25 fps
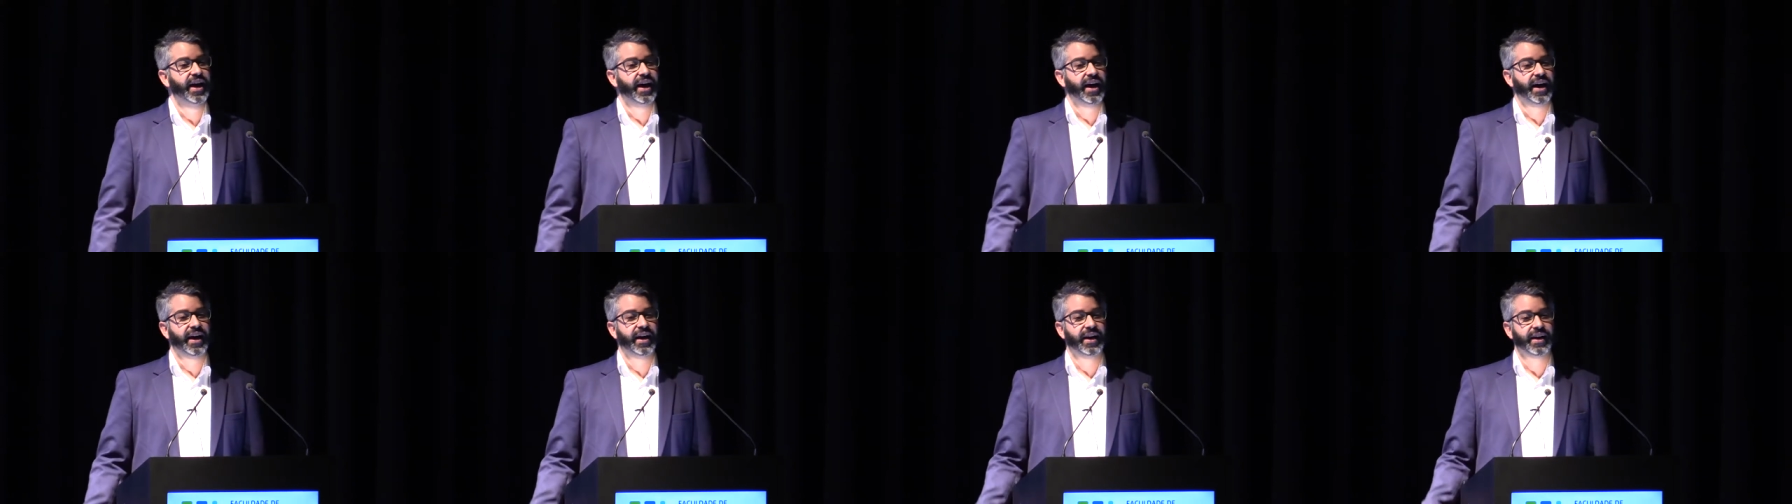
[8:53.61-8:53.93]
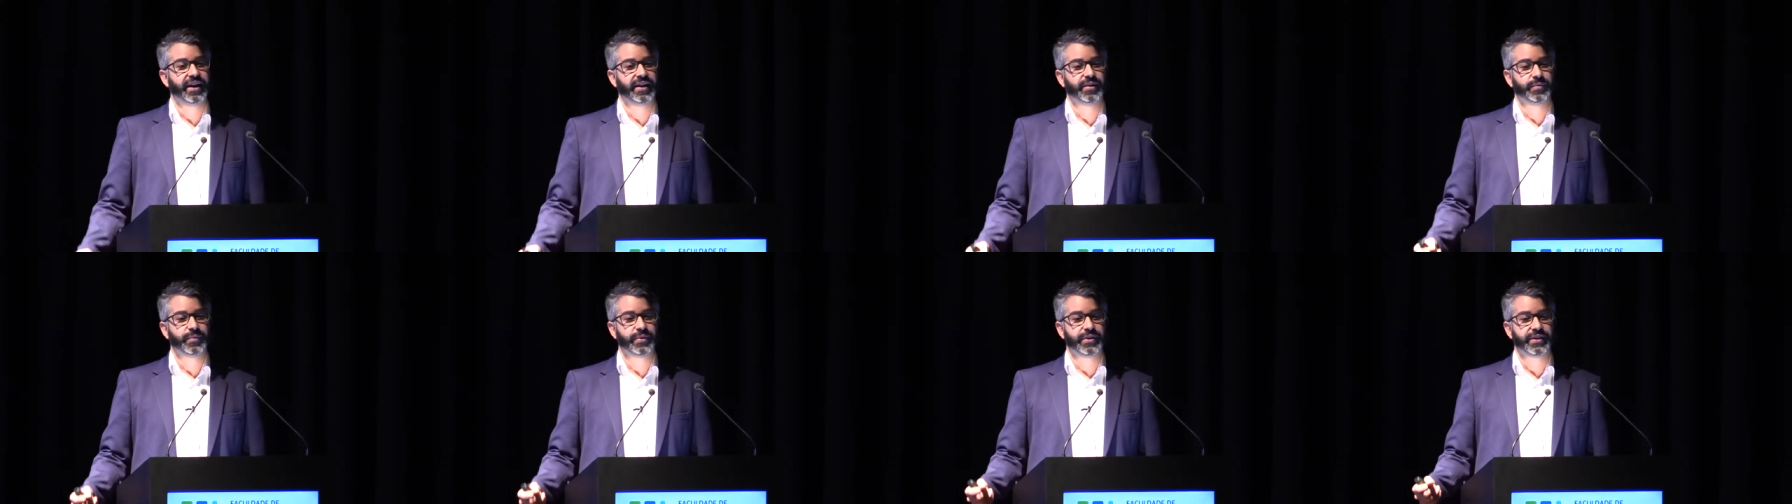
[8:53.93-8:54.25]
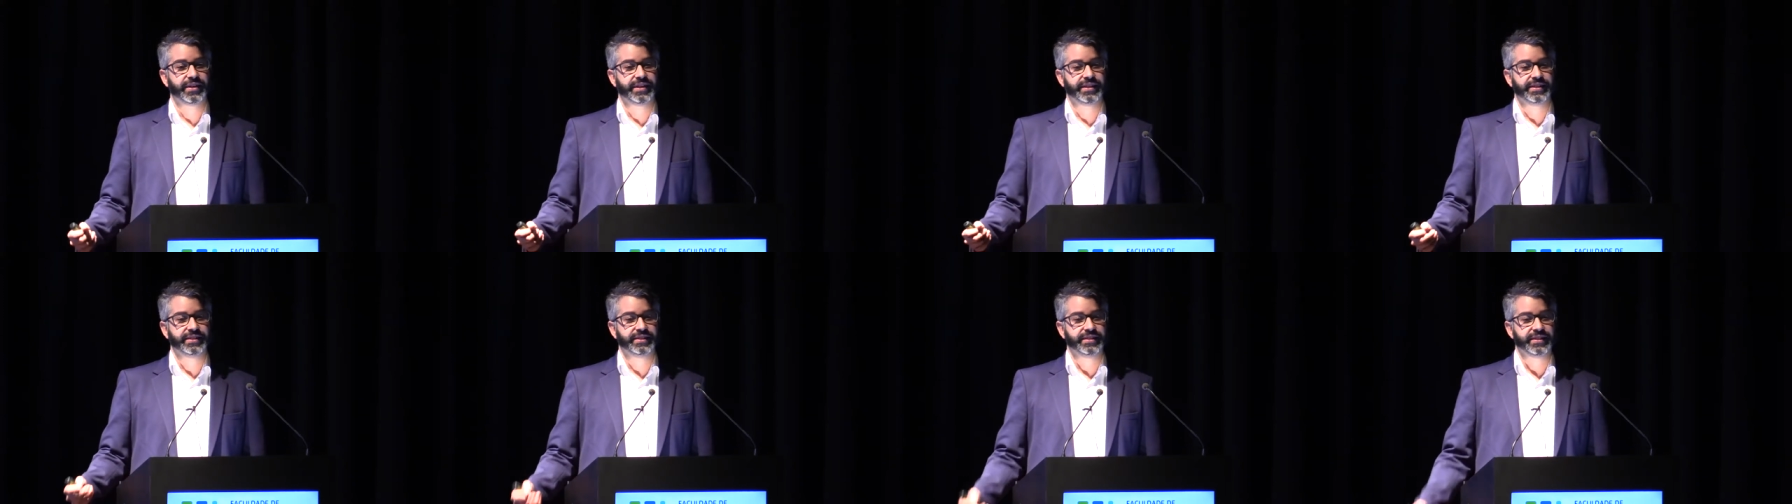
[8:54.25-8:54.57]
where
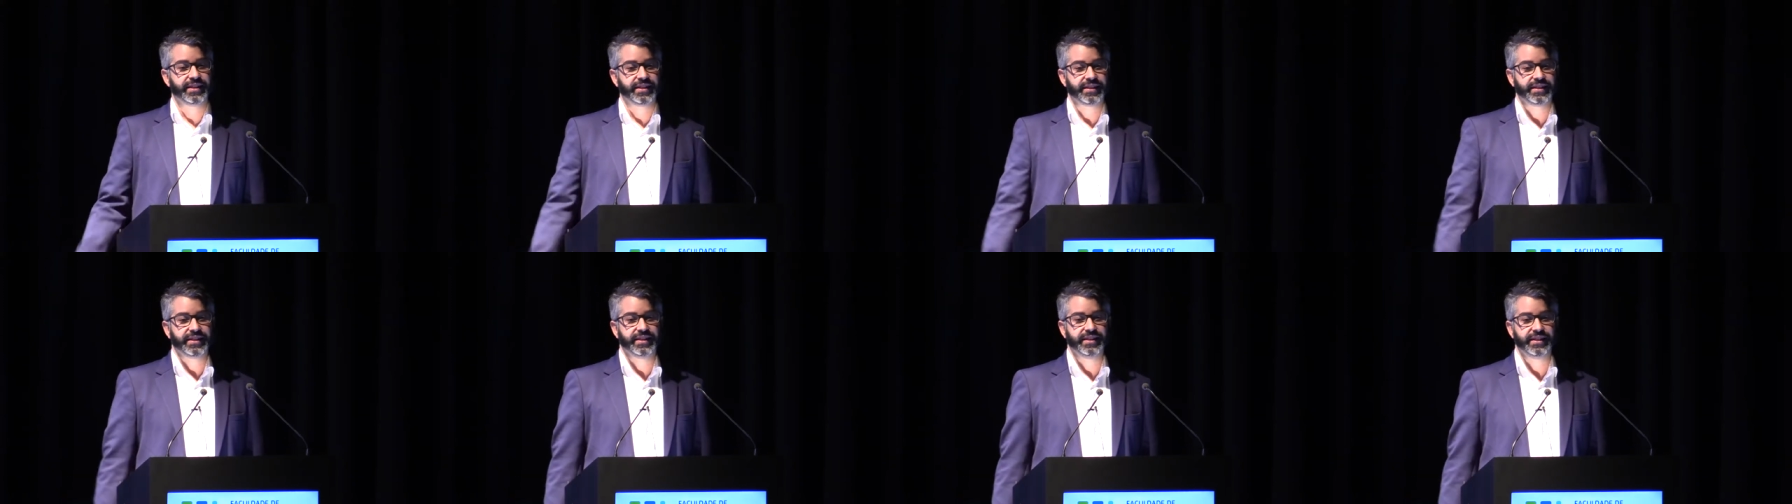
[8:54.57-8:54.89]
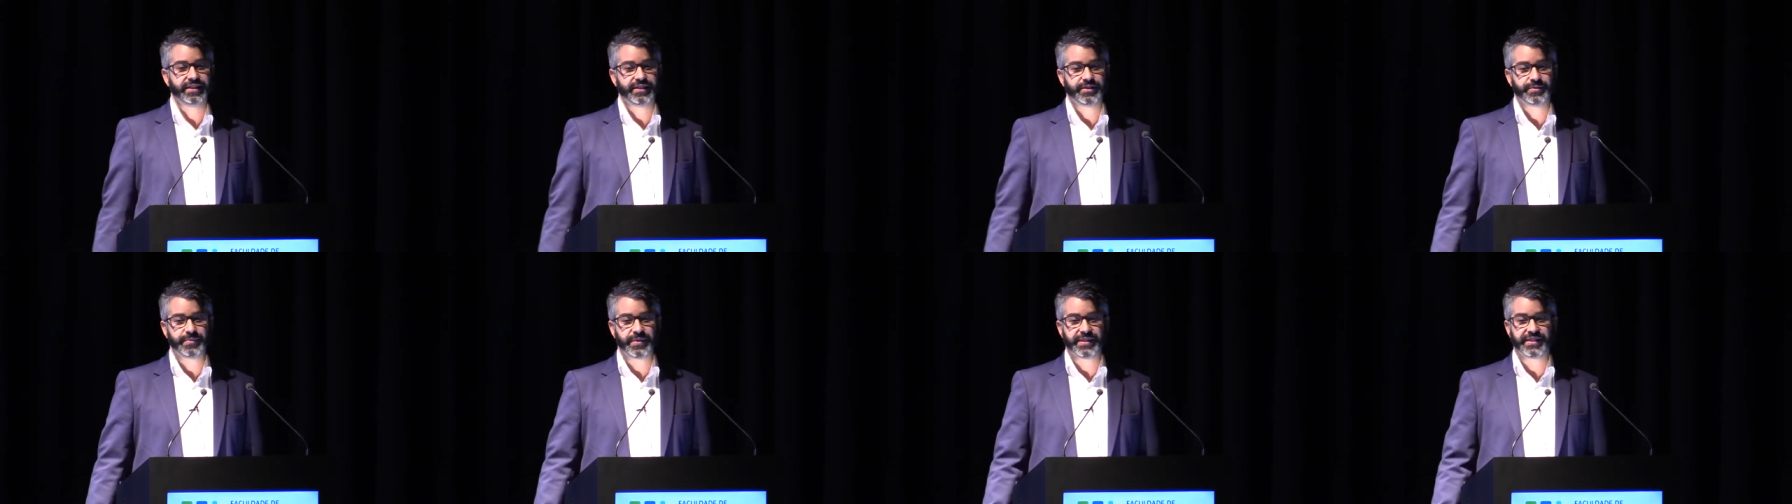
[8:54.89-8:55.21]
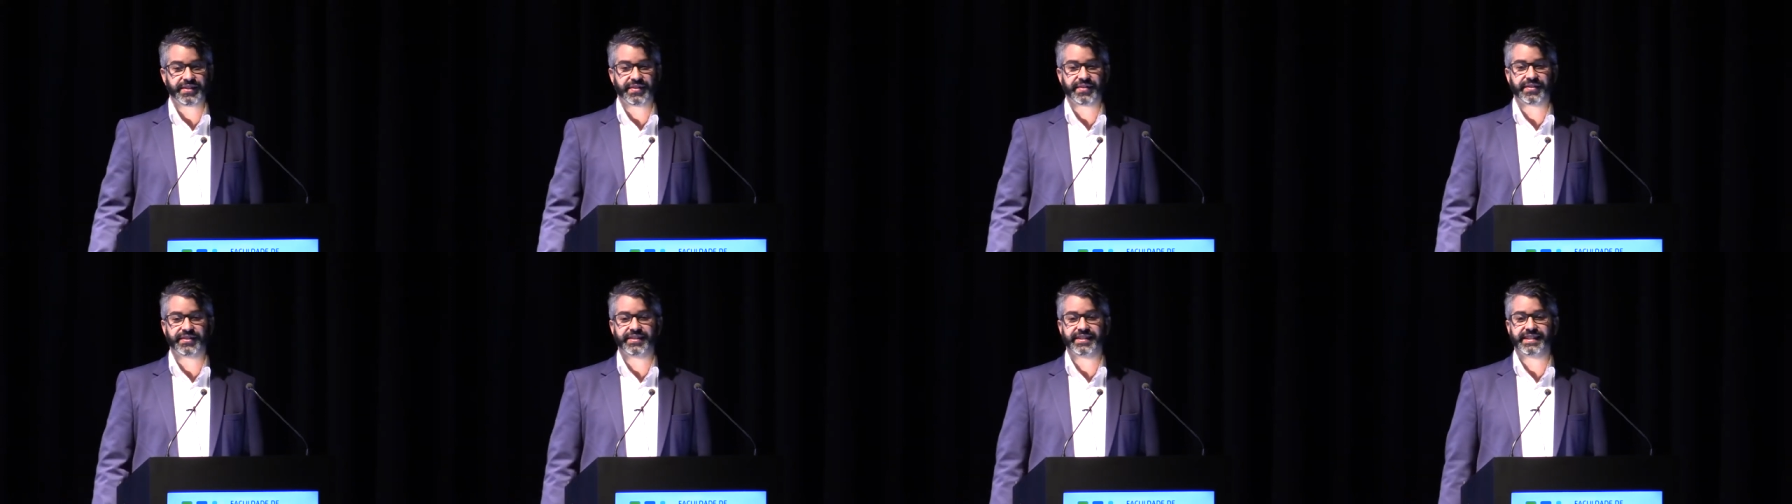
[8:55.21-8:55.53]
in
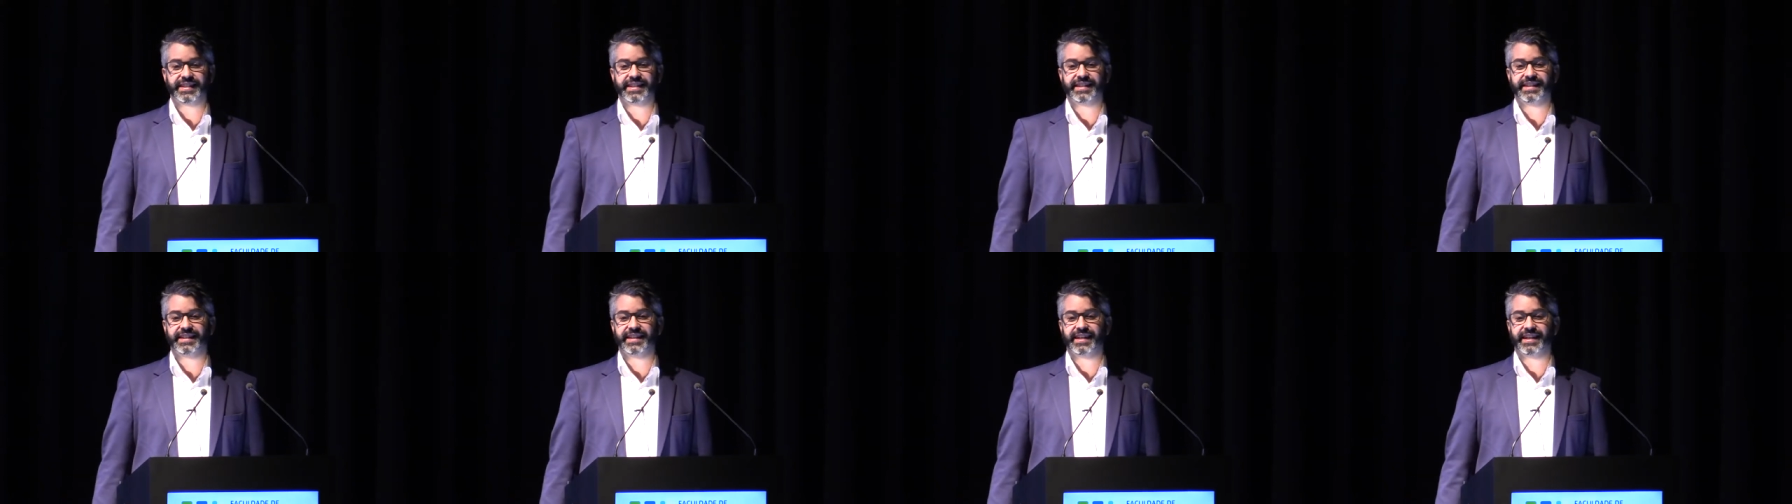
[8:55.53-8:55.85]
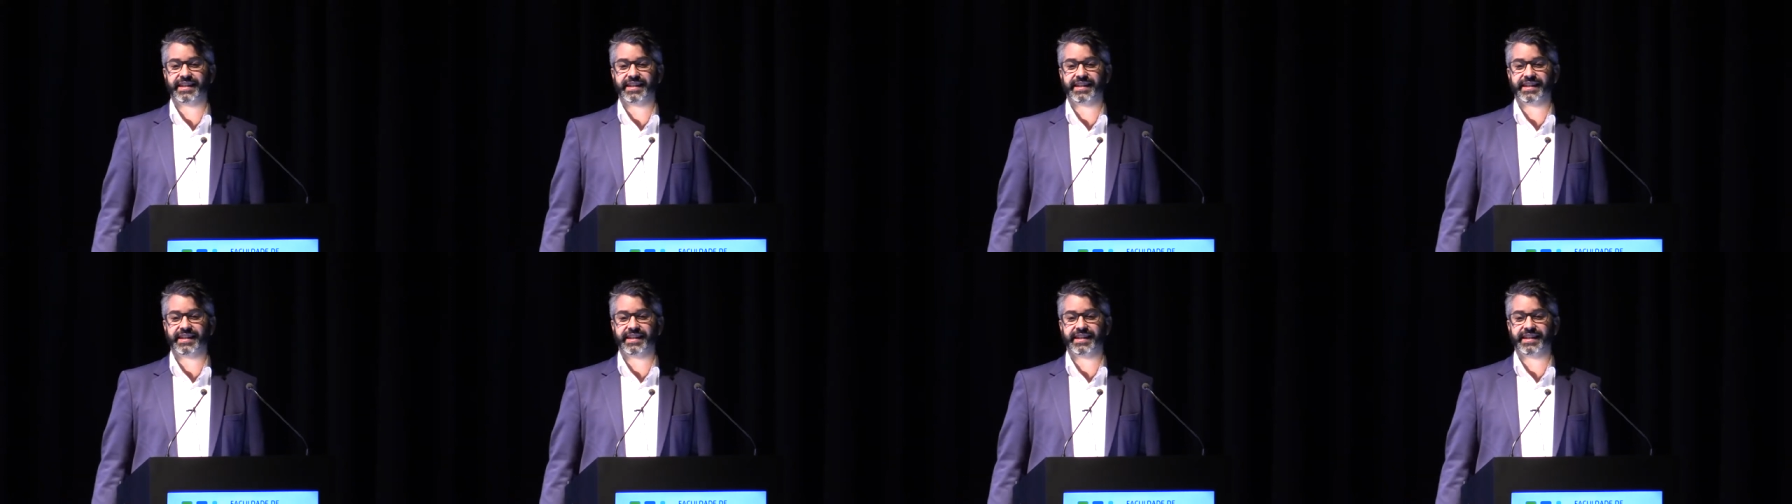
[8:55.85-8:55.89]
2013